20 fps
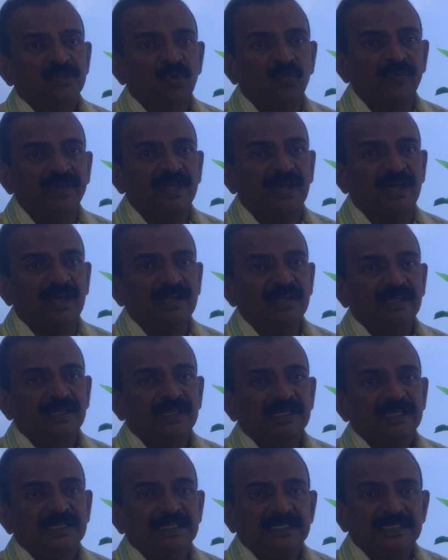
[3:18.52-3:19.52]
so we are
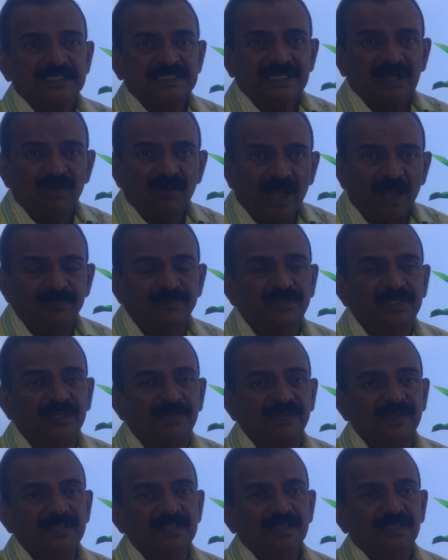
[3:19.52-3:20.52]

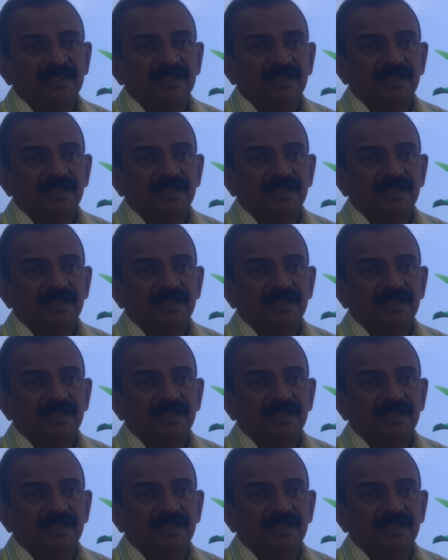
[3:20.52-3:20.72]
observing